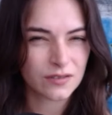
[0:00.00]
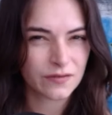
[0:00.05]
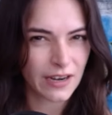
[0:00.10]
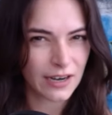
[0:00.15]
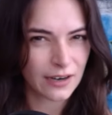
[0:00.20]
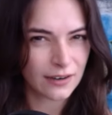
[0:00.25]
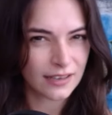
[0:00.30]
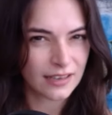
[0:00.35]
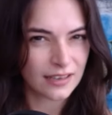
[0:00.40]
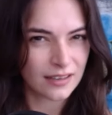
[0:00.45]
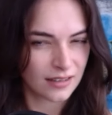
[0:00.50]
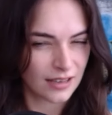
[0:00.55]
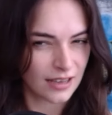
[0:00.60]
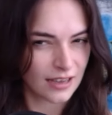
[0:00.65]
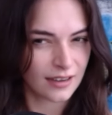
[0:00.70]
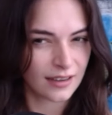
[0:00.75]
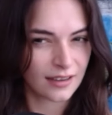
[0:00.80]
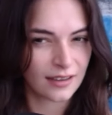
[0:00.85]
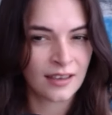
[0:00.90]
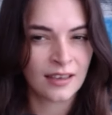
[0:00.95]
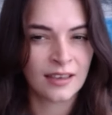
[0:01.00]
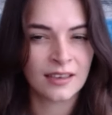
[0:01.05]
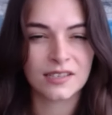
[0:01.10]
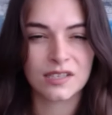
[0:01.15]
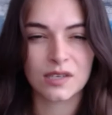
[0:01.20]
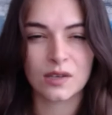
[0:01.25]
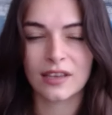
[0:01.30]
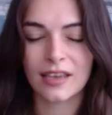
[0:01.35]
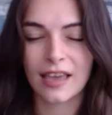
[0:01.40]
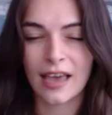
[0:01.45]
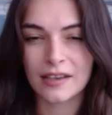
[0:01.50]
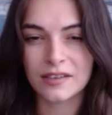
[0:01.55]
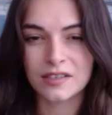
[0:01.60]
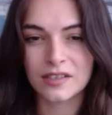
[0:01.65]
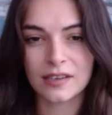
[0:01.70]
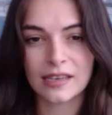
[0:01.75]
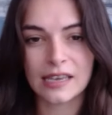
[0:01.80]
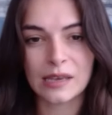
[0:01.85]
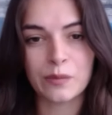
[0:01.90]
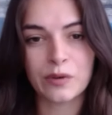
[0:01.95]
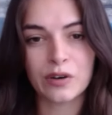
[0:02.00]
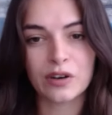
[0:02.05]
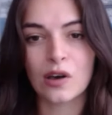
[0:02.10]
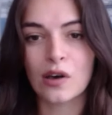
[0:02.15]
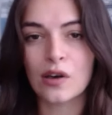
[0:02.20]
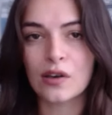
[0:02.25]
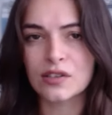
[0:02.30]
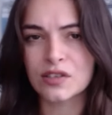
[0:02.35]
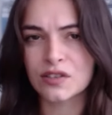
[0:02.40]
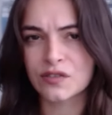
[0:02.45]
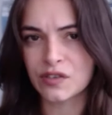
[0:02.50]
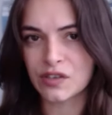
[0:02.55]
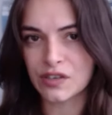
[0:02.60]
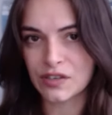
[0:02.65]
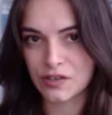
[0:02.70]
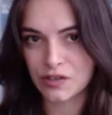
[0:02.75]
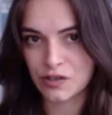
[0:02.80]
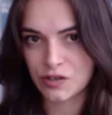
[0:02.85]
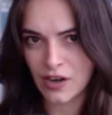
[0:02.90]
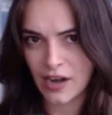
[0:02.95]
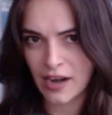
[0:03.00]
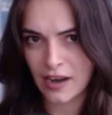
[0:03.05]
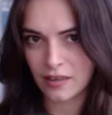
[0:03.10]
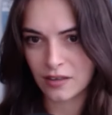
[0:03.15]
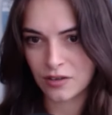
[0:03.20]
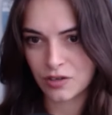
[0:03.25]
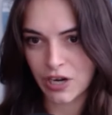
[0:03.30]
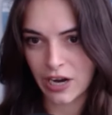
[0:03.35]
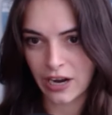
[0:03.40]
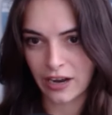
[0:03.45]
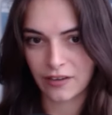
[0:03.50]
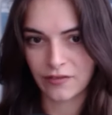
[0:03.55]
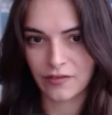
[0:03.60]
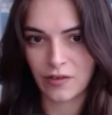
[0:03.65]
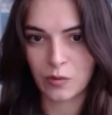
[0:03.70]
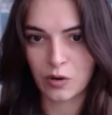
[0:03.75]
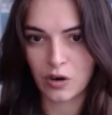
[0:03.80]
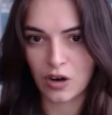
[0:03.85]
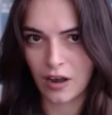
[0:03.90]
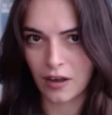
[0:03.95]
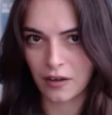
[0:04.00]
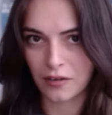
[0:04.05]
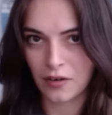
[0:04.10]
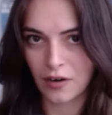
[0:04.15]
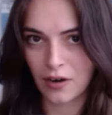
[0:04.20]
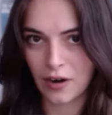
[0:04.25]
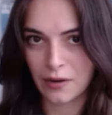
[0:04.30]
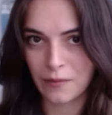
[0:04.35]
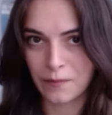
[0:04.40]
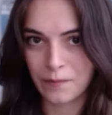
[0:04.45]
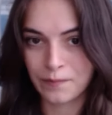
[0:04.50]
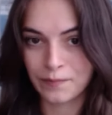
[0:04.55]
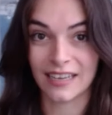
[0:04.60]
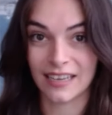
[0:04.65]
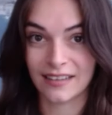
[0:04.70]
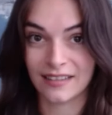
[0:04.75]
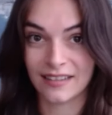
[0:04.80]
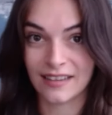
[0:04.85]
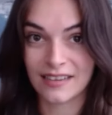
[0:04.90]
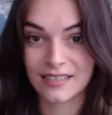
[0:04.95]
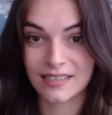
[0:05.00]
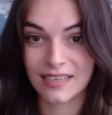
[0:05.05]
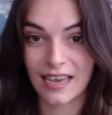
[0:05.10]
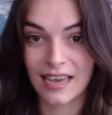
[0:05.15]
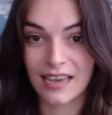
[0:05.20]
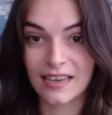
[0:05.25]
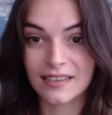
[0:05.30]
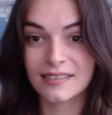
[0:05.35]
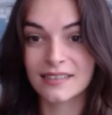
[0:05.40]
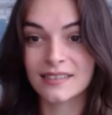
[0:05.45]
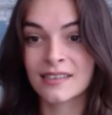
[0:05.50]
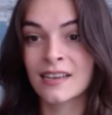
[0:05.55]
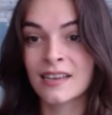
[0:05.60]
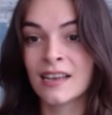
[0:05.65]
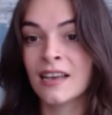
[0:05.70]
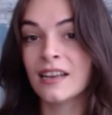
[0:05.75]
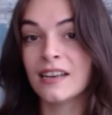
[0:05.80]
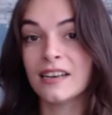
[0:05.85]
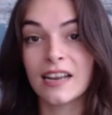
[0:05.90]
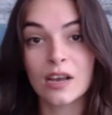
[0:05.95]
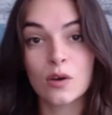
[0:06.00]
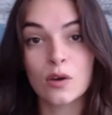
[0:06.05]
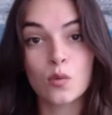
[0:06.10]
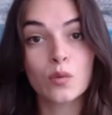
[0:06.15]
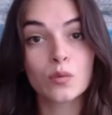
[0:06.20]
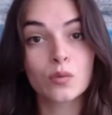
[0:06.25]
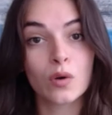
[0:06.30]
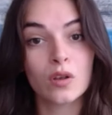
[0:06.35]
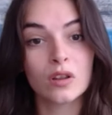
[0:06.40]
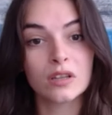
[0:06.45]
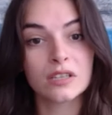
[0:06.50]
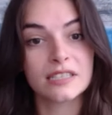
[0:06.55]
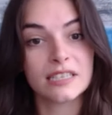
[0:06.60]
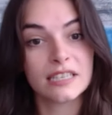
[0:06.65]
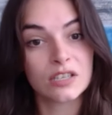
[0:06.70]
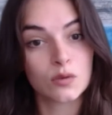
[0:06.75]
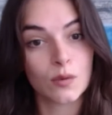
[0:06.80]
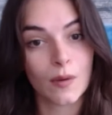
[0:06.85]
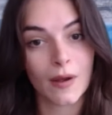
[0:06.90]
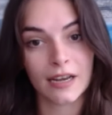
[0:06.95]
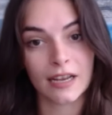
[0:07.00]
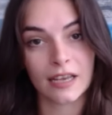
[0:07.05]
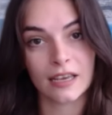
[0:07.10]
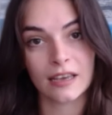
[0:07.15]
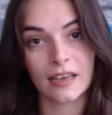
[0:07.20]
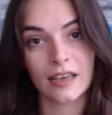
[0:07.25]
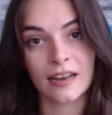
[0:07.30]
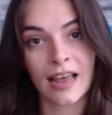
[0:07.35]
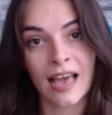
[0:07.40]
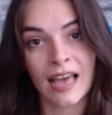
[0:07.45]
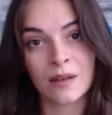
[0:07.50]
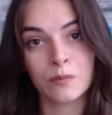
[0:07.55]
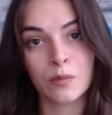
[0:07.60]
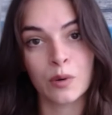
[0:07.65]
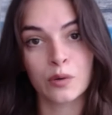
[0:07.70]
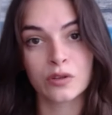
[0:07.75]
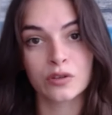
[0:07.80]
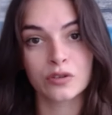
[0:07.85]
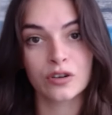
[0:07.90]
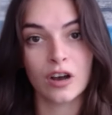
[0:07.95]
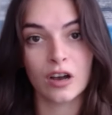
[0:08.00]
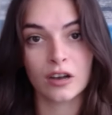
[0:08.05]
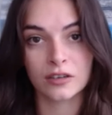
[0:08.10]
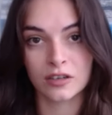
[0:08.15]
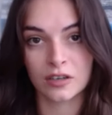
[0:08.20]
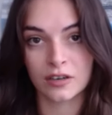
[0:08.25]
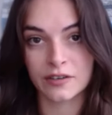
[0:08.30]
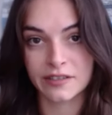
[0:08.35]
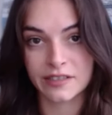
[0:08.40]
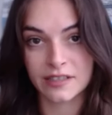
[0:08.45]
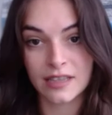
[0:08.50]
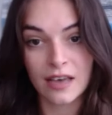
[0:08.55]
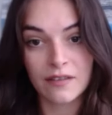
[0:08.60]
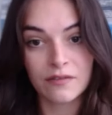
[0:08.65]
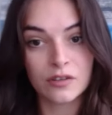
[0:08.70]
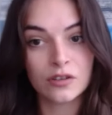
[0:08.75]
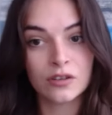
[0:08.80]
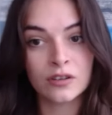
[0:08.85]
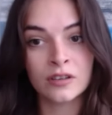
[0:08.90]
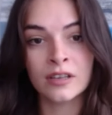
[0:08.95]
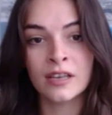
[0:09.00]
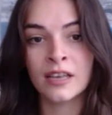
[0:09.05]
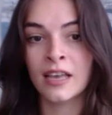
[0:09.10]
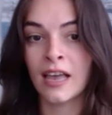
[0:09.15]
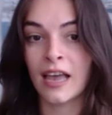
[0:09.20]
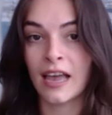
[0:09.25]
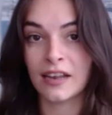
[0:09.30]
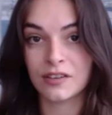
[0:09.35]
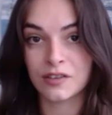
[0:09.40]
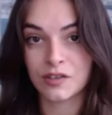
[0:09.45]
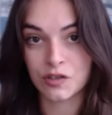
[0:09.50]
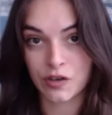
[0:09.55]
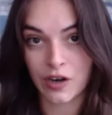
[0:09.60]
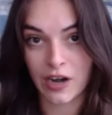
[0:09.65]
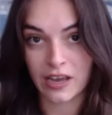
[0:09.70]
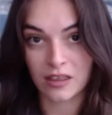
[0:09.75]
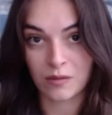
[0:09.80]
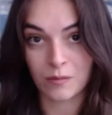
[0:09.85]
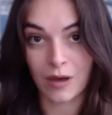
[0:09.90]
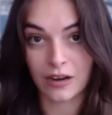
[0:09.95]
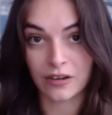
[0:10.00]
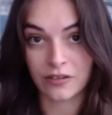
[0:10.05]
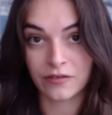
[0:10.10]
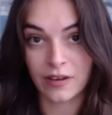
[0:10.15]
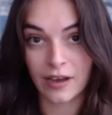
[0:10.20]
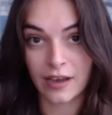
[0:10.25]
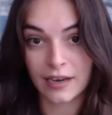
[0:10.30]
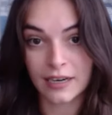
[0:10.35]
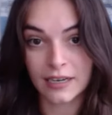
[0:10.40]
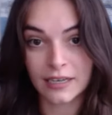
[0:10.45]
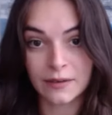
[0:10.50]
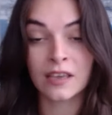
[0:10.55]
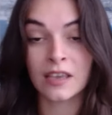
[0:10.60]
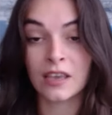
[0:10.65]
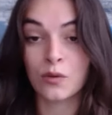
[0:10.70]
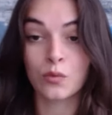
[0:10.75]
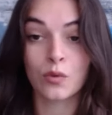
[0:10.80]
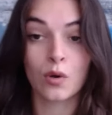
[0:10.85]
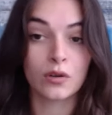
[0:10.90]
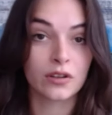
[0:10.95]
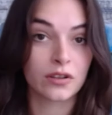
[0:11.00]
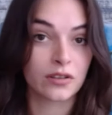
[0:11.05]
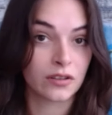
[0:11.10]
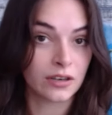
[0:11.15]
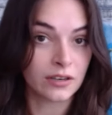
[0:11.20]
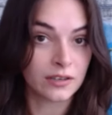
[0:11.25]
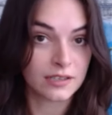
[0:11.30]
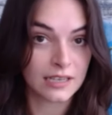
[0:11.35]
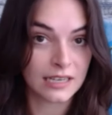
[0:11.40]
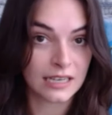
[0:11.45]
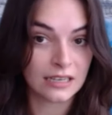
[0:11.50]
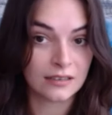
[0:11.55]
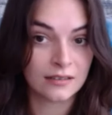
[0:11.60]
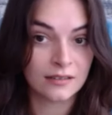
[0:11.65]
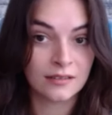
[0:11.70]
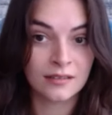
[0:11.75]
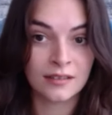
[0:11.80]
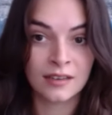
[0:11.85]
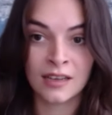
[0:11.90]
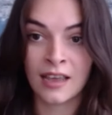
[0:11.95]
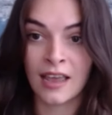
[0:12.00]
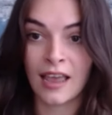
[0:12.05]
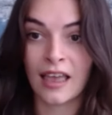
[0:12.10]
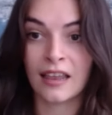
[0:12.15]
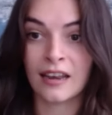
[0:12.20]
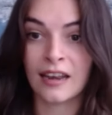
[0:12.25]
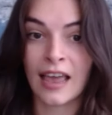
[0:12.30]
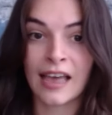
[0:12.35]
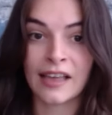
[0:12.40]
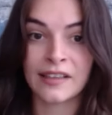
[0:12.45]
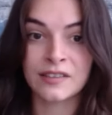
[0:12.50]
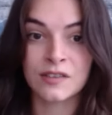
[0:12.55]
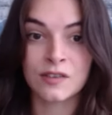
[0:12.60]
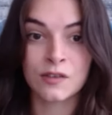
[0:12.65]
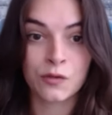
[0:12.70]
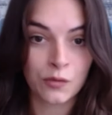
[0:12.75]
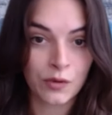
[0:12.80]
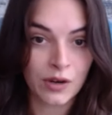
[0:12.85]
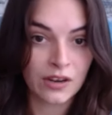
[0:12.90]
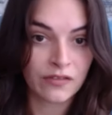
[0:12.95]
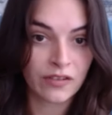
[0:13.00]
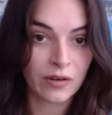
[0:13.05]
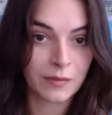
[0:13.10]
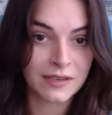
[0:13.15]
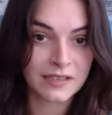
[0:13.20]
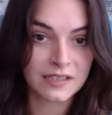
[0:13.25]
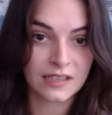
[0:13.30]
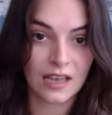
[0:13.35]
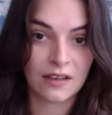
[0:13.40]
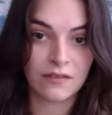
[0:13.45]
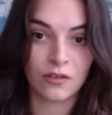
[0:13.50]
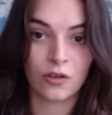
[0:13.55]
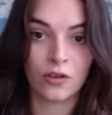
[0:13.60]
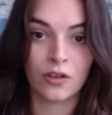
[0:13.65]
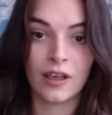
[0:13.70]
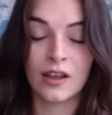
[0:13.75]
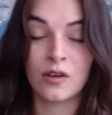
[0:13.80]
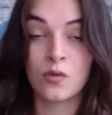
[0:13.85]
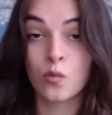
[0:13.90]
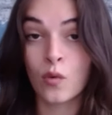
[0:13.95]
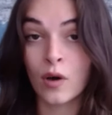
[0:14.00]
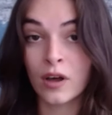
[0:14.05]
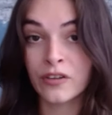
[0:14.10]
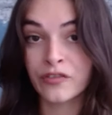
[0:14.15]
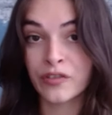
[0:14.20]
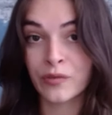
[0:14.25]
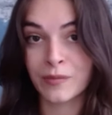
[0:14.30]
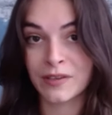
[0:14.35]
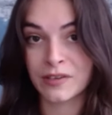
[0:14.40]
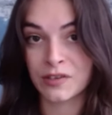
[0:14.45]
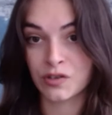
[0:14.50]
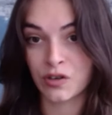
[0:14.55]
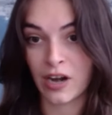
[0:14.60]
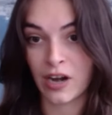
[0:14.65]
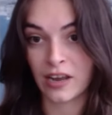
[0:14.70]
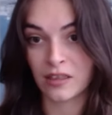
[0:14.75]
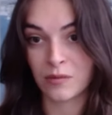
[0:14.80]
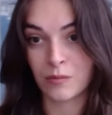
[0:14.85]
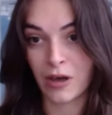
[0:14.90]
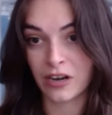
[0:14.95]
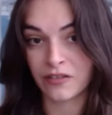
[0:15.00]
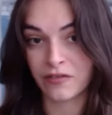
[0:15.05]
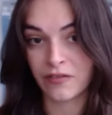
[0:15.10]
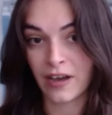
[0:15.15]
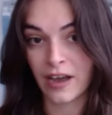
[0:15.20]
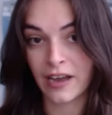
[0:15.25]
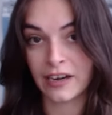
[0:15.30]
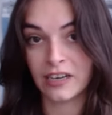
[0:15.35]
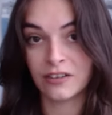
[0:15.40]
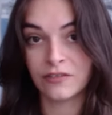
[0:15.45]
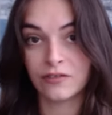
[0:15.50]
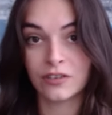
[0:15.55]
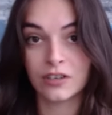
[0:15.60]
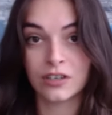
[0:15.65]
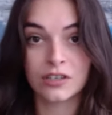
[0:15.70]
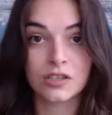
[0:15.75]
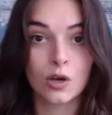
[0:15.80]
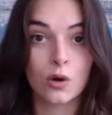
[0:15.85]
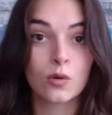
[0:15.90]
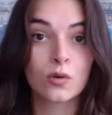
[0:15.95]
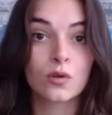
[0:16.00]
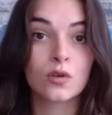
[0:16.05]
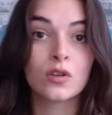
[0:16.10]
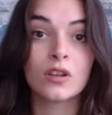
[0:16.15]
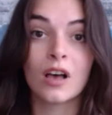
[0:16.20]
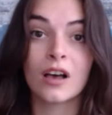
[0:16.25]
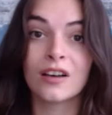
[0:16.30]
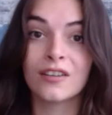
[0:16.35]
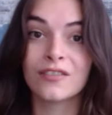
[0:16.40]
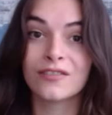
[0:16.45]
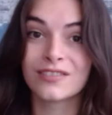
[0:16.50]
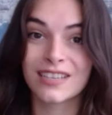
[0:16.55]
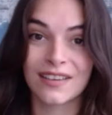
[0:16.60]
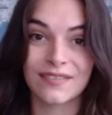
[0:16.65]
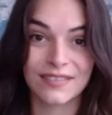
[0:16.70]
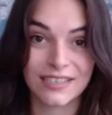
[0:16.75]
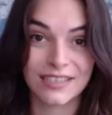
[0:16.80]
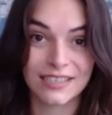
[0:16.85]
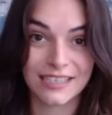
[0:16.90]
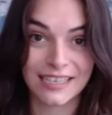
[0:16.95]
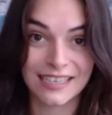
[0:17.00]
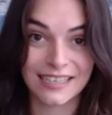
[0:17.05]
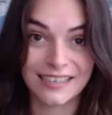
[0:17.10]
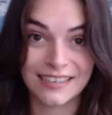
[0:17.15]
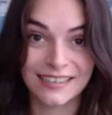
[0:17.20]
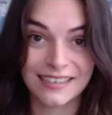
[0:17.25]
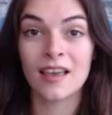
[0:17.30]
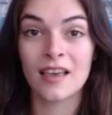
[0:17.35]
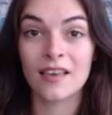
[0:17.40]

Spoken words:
fairly thick, so the castle keeper calls for a strength check from Grognar. In this case, Nick will roll a d20 and add both Grognar's level and strength modifier. He rolled a 13, and adds 3 from his level and 1 from his strength modifier for a total of 17.